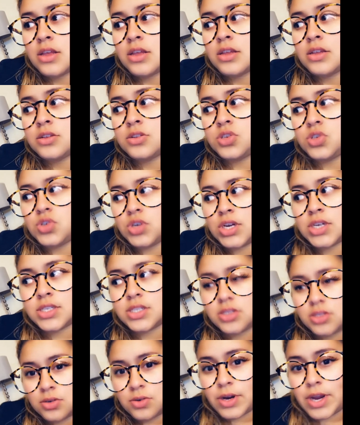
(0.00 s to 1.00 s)

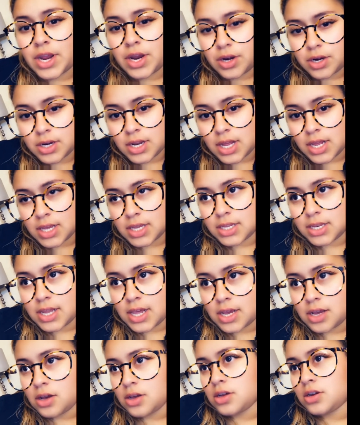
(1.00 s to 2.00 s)
drugstore hair dye, like
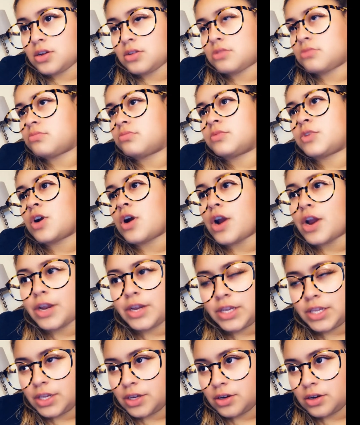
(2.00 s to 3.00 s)
a
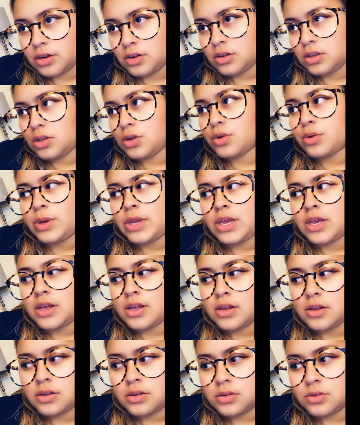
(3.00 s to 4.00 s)
Garnier,
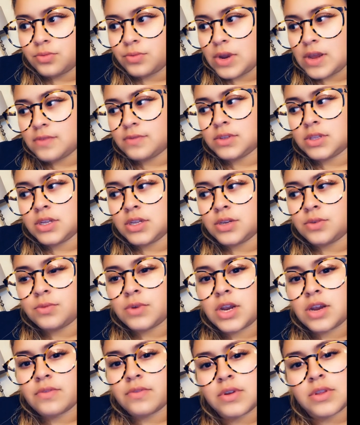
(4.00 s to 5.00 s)
L'Oreal, Revlon,
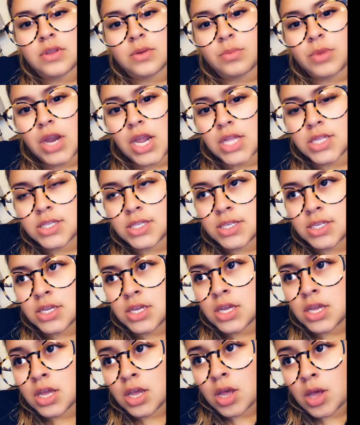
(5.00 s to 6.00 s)
whatever other brands.
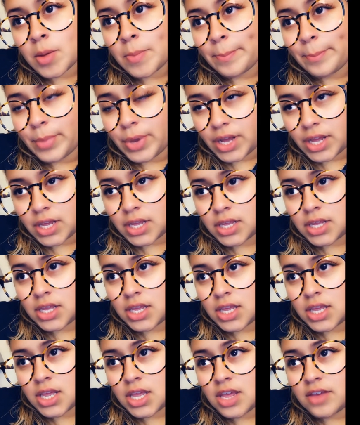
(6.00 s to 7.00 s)
But
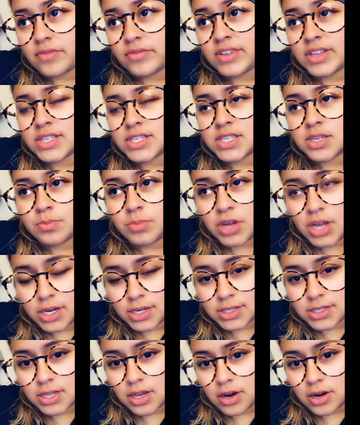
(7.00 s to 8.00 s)
if it's a box
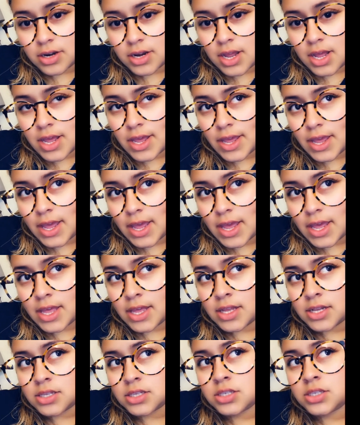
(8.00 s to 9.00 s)
hair dye and
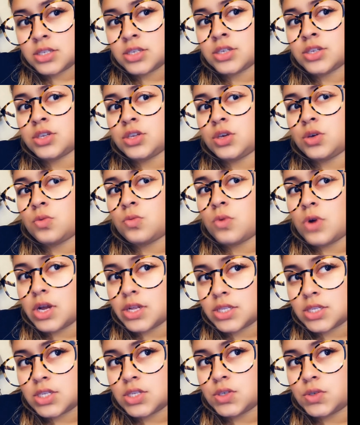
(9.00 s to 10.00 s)
you want
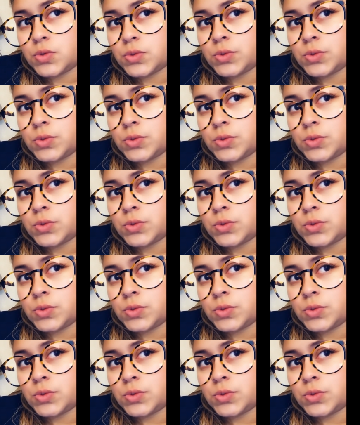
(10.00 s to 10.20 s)
to,